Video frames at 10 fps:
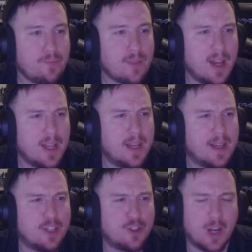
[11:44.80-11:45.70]
then
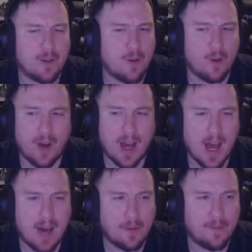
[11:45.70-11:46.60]
in general, I
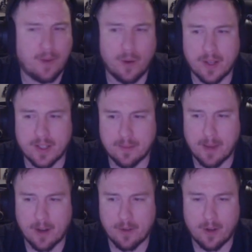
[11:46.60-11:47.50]
have a focus
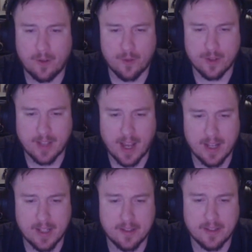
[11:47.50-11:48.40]
macro for
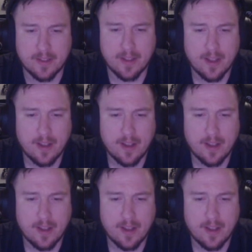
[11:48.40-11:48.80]
silence.